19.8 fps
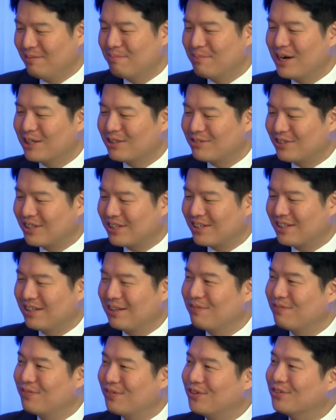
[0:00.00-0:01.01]

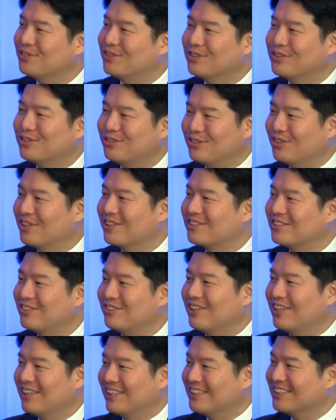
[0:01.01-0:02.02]
MitraClip versus drug
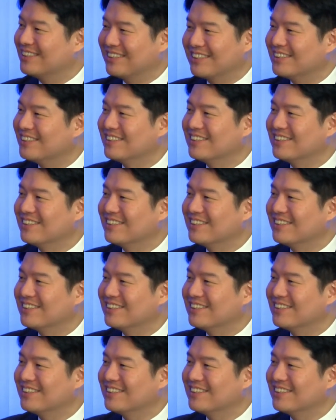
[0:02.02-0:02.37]
trial. This